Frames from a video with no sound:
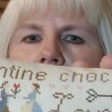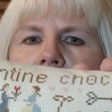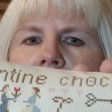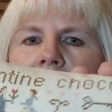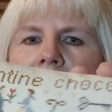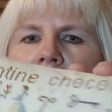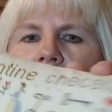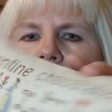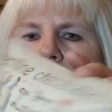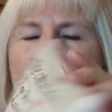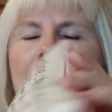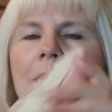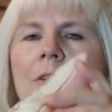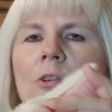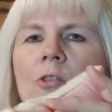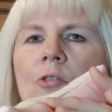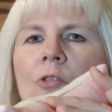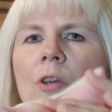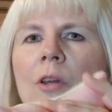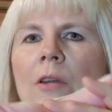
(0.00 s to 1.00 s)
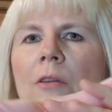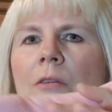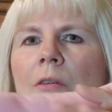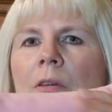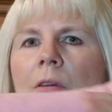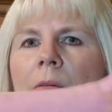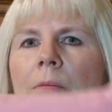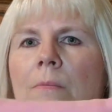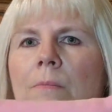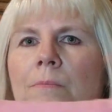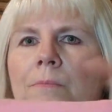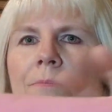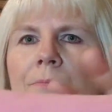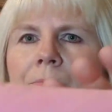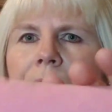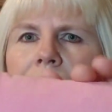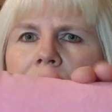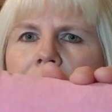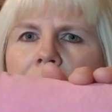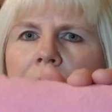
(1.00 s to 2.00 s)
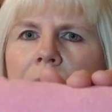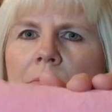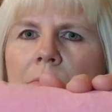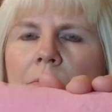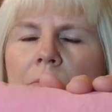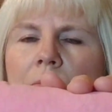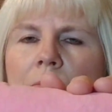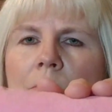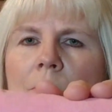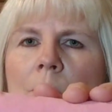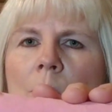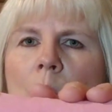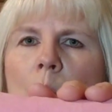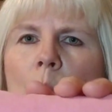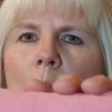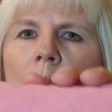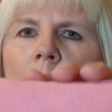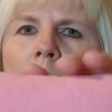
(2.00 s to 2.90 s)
And I finished it with